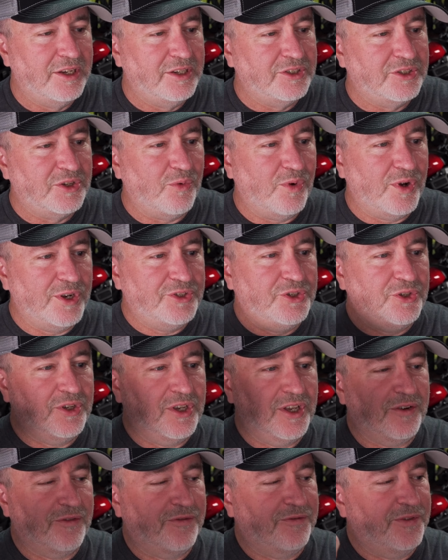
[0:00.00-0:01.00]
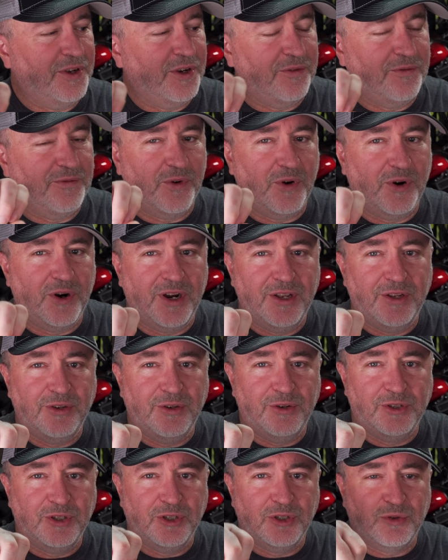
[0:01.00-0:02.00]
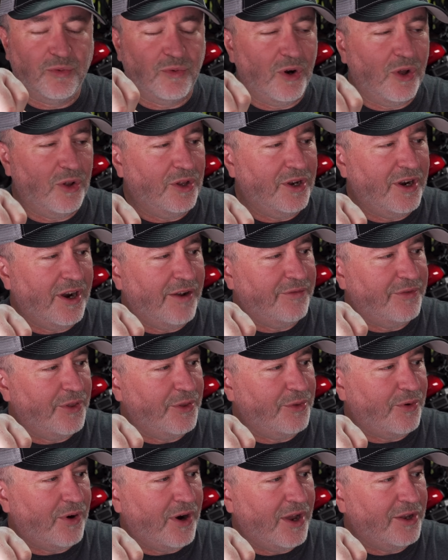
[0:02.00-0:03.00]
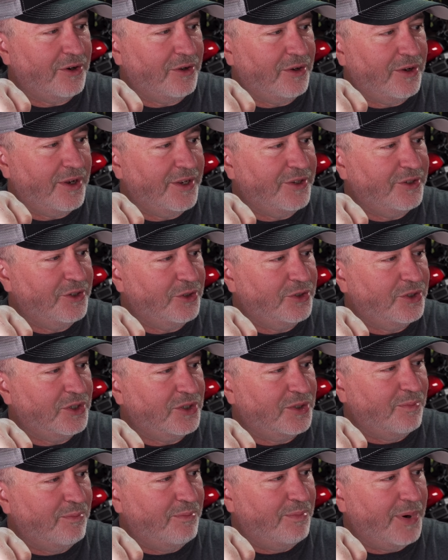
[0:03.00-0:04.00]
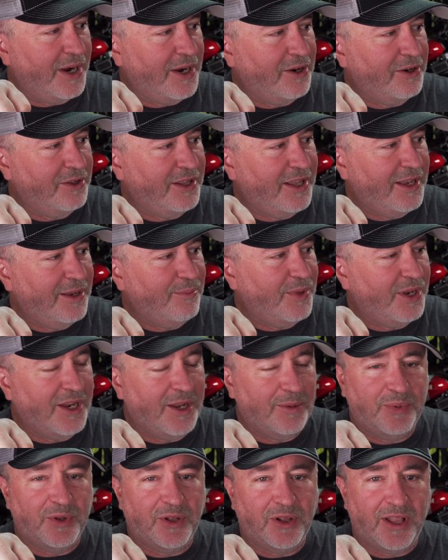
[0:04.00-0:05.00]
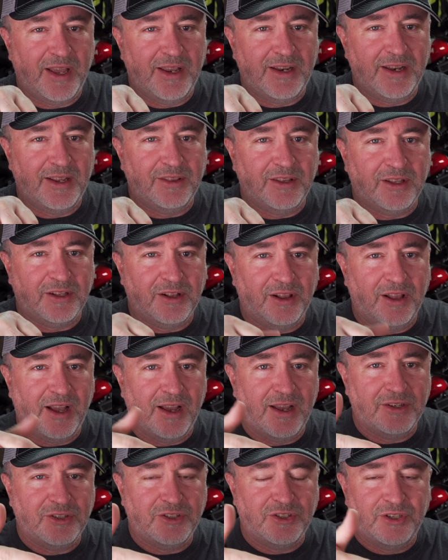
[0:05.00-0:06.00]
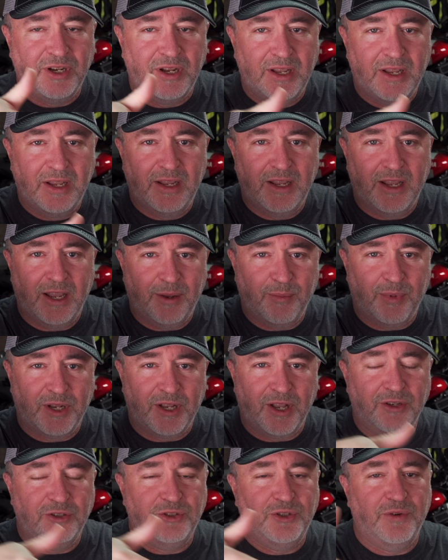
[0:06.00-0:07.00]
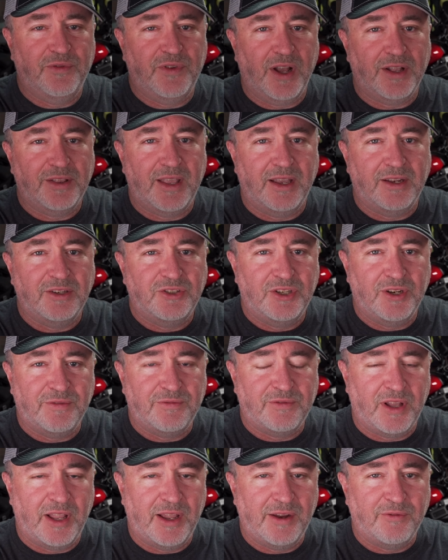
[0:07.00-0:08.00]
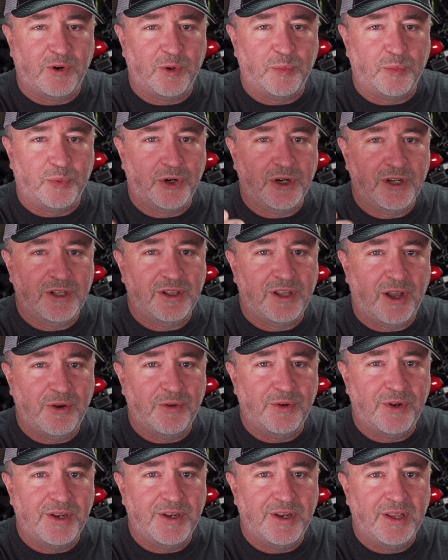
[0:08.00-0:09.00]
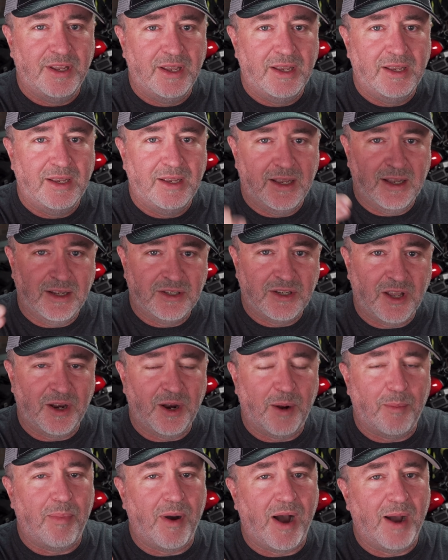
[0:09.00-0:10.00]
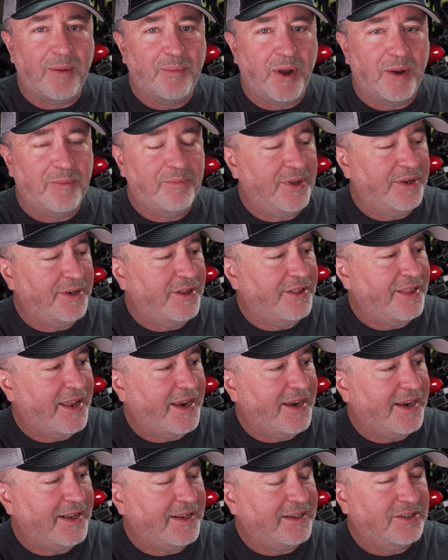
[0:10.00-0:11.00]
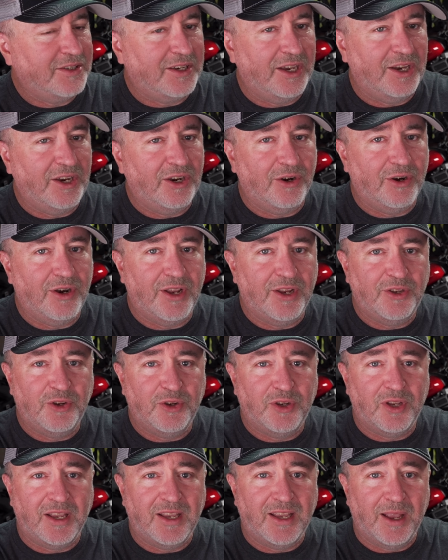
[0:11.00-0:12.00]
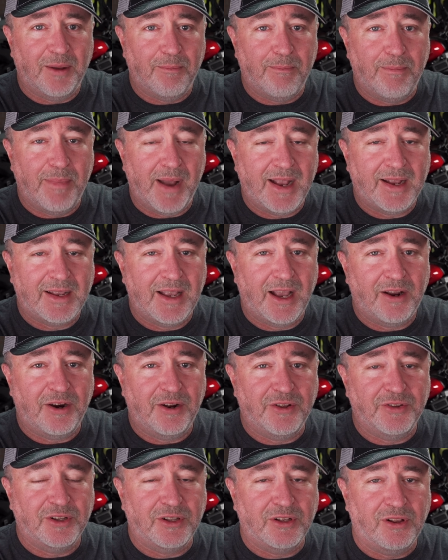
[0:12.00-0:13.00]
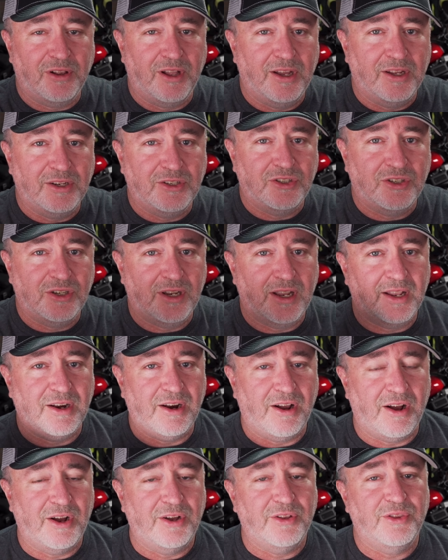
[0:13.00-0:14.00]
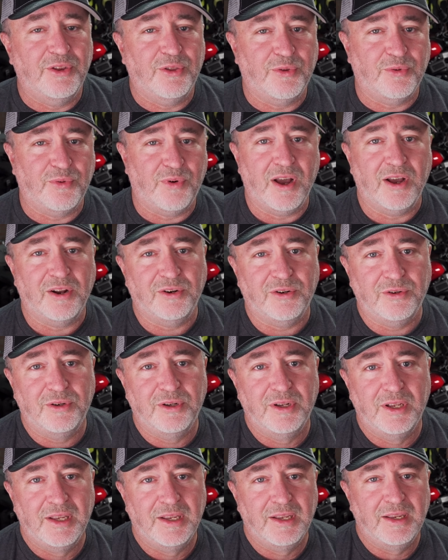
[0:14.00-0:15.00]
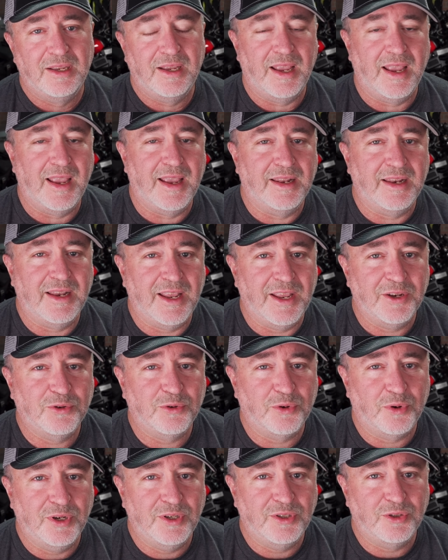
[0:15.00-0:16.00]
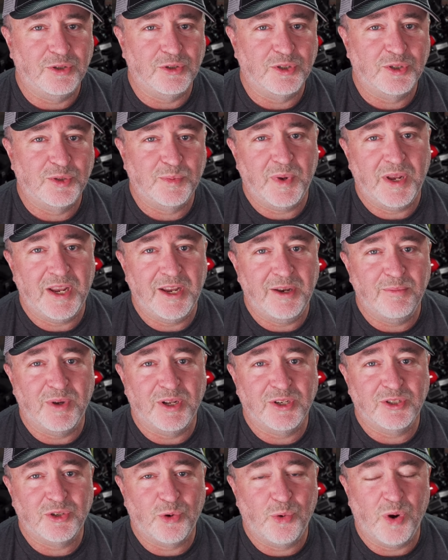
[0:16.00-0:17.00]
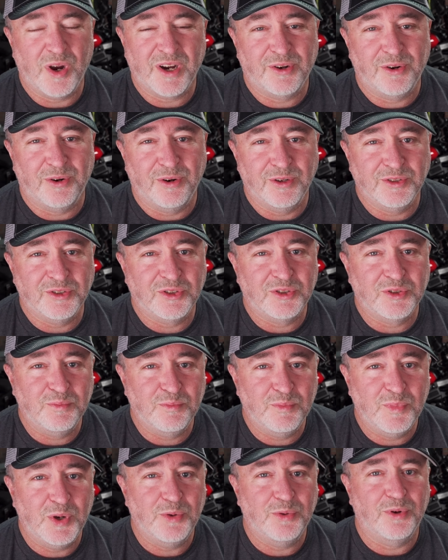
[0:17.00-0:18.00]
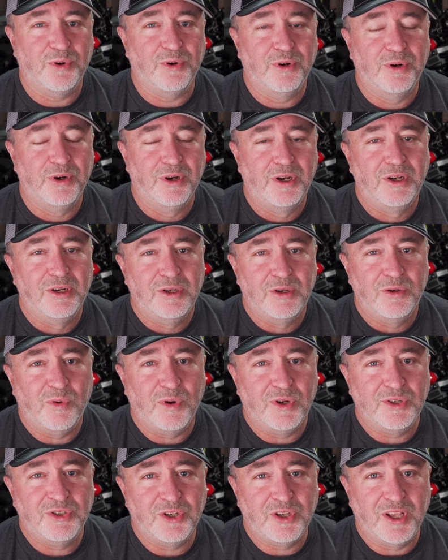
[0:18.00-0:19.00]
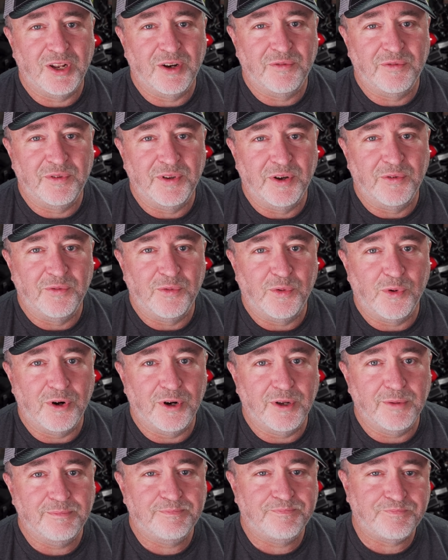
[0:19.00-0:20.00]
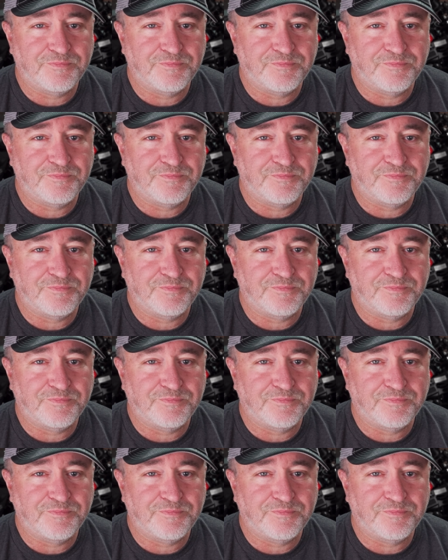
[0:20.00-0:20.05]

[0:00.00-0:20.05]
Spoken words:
So once you get a feel for it, you're just rolling off the throttle and you're just barely manipulating the clutch. And because you've got that shift lever preloaded, it's going to pop up into that next gear, and you can get back out on the clutch and on the throttle and increase your speed much quicker and smoother once you get a feel for it.